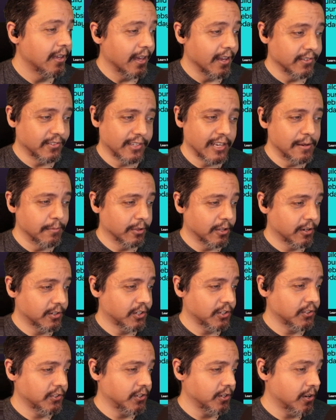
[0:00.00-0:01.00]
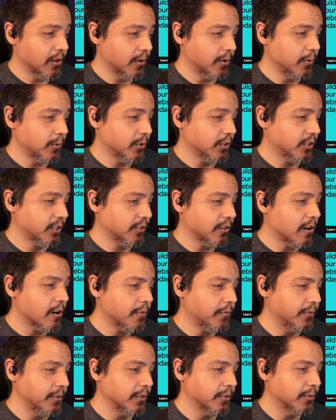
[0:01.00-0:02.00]
As game launches go,
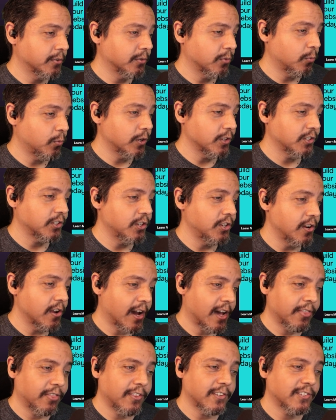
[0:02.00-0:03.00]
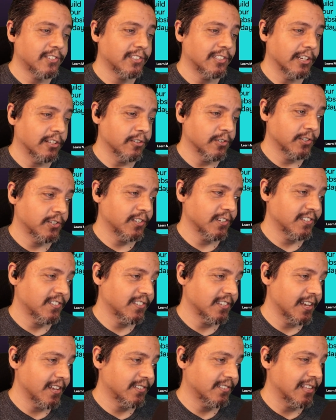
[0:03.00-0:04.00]
Starfield was not the stellar
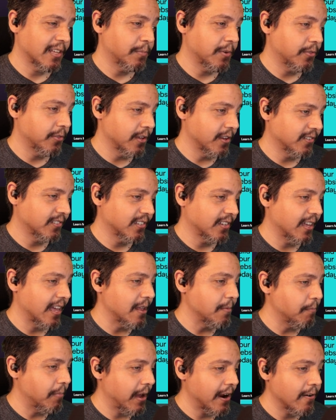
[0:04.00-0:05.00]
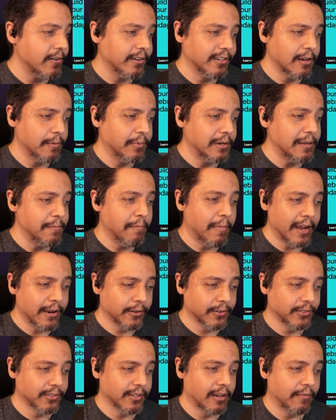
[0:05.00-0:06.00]
success that Bethesda and parent company
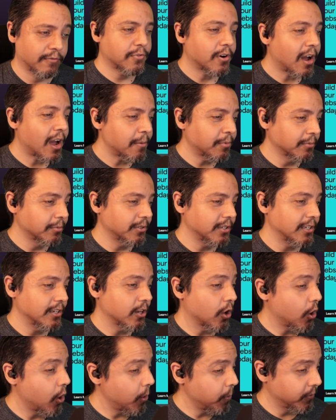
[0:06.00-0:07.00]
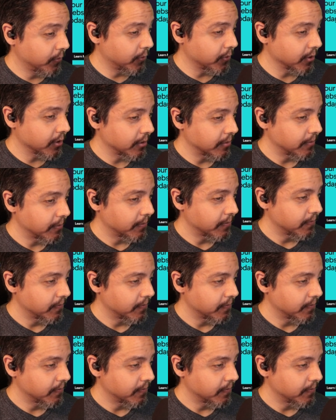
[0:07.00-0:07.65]
Microsoft probably hoped for.